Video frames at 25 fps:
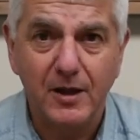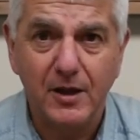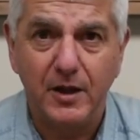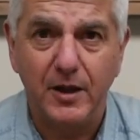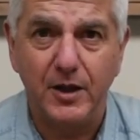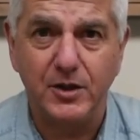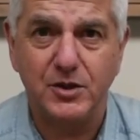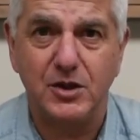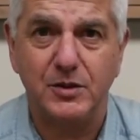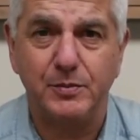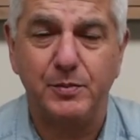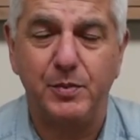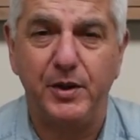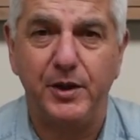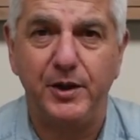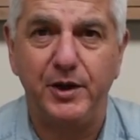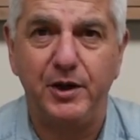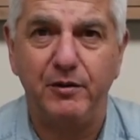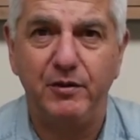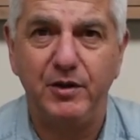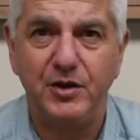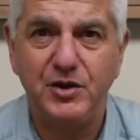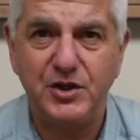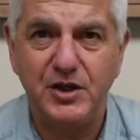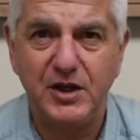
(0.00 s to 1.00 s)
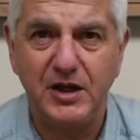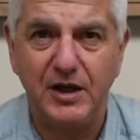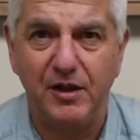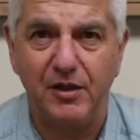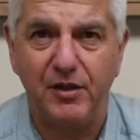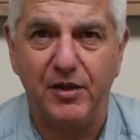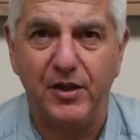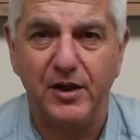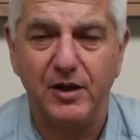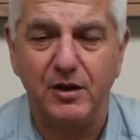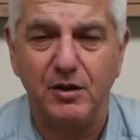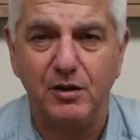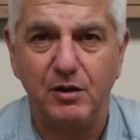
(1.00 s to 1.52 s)
This is Peter Ritchie and
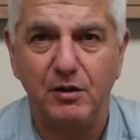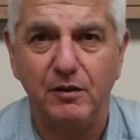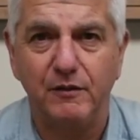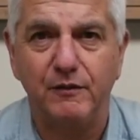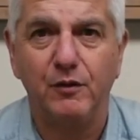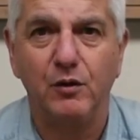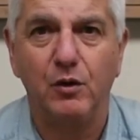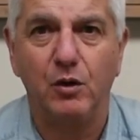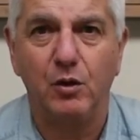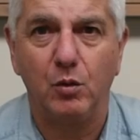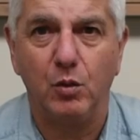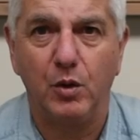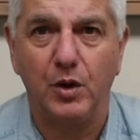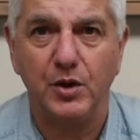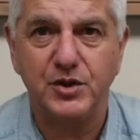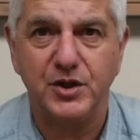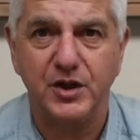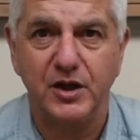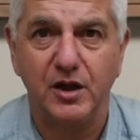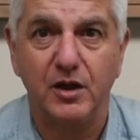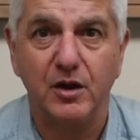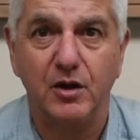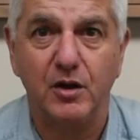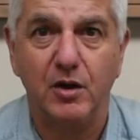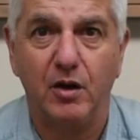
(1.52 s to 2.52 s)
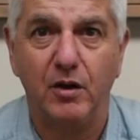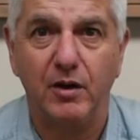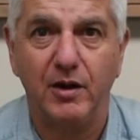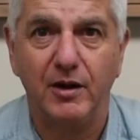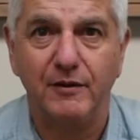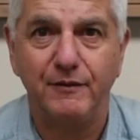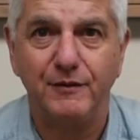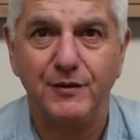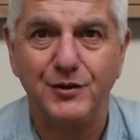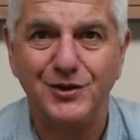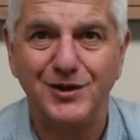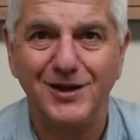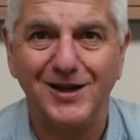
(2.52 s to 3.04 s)
thank you for watching Kayak
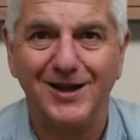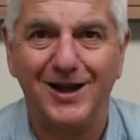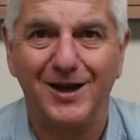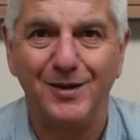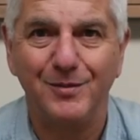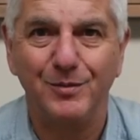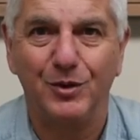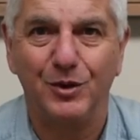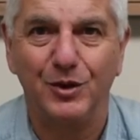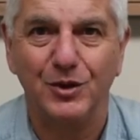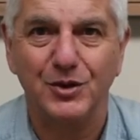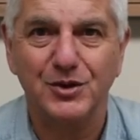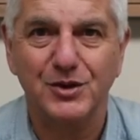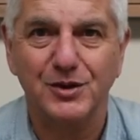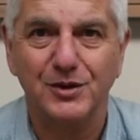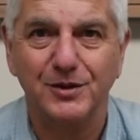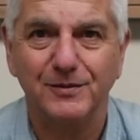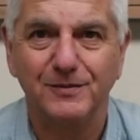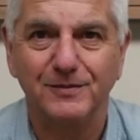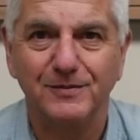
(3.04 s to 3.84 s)
Fishing Unboxed.